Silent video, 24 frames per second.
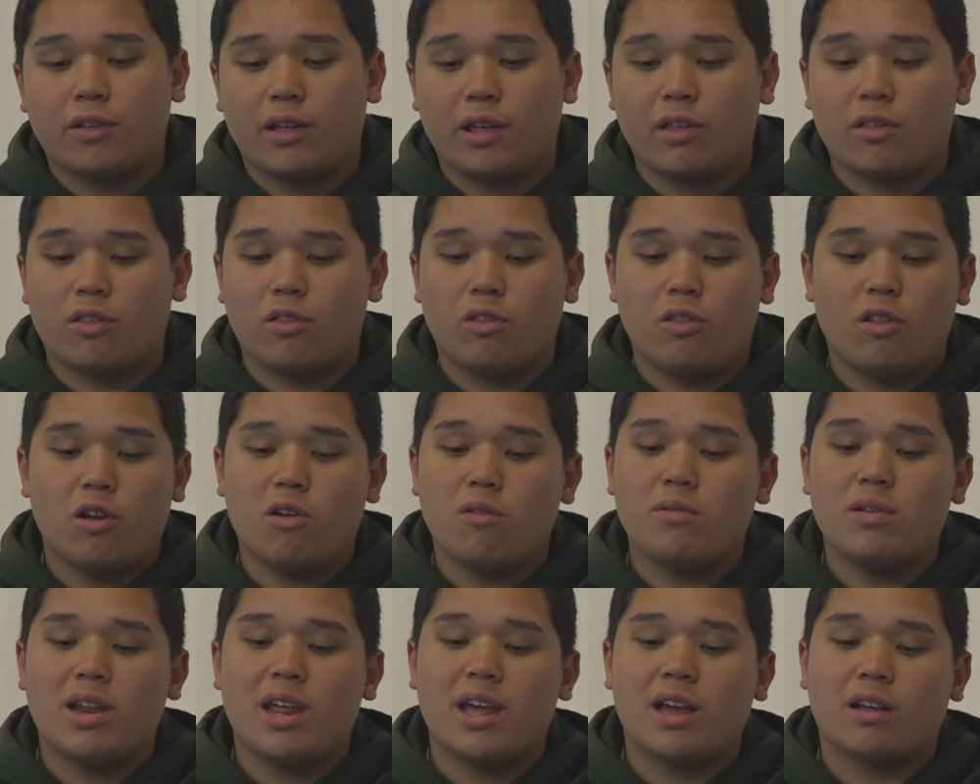has no
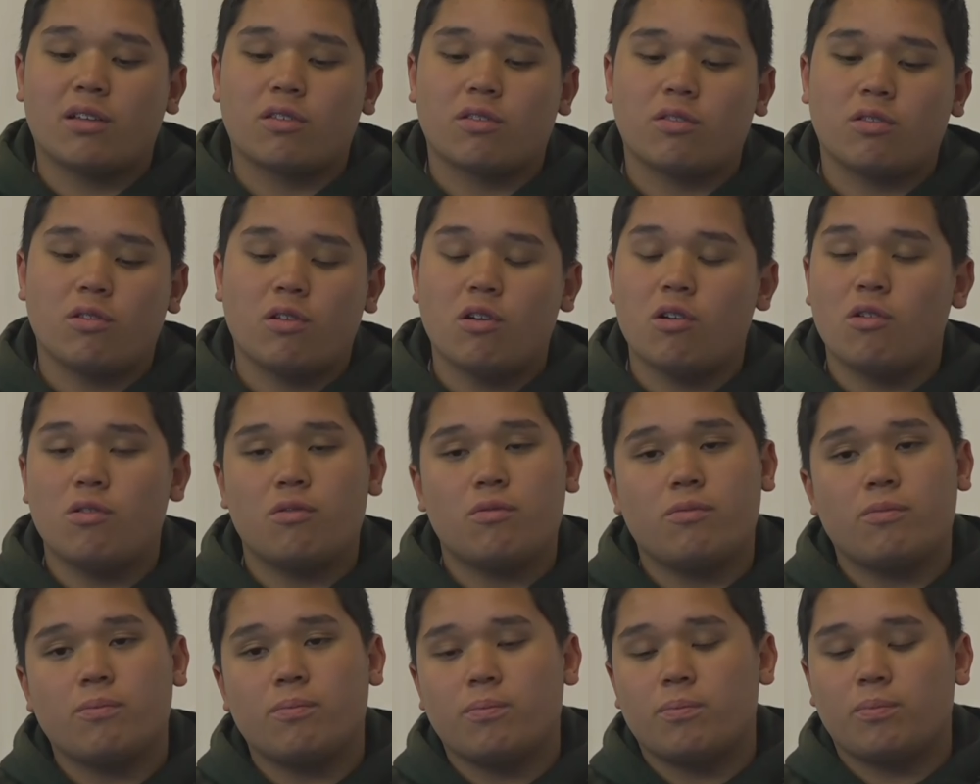nicks, no
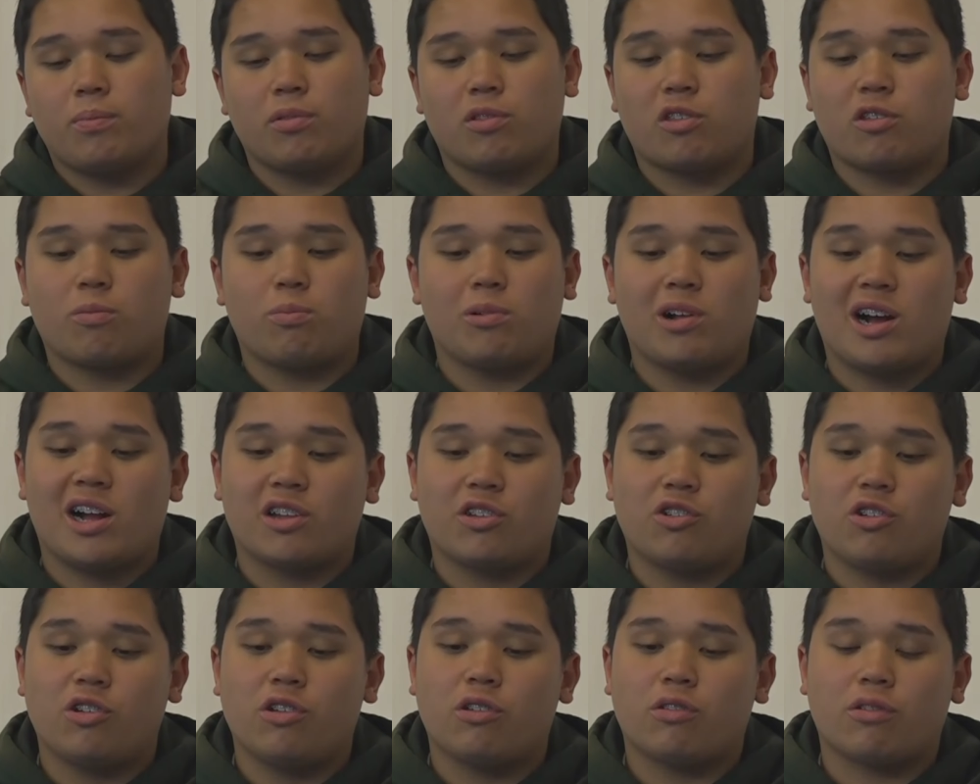
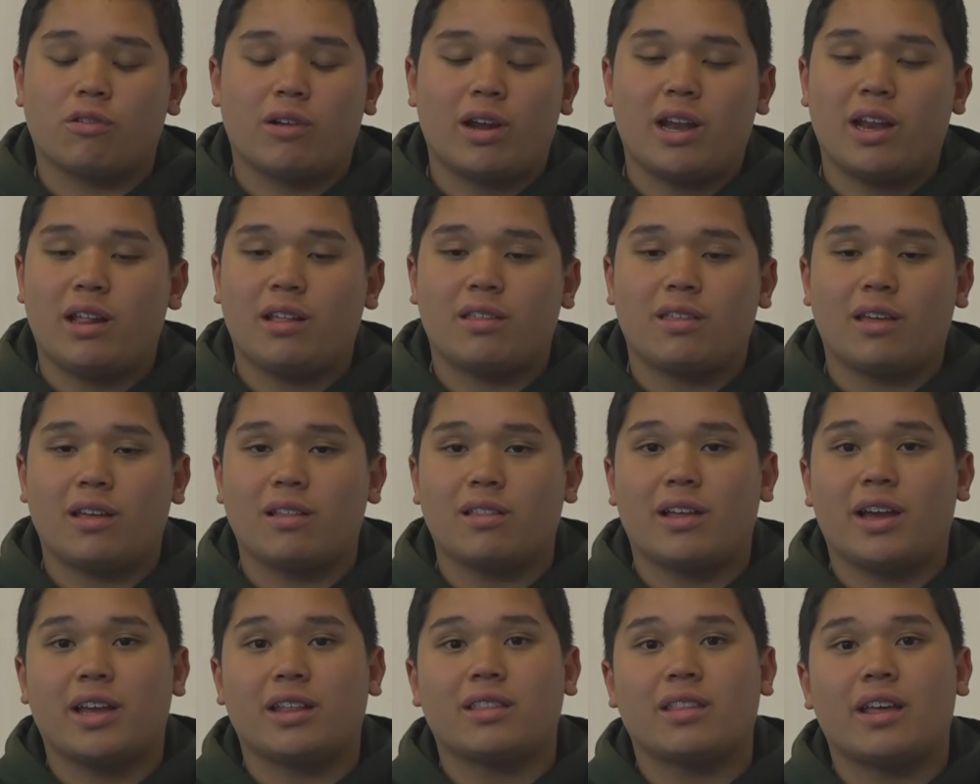splotches or anything like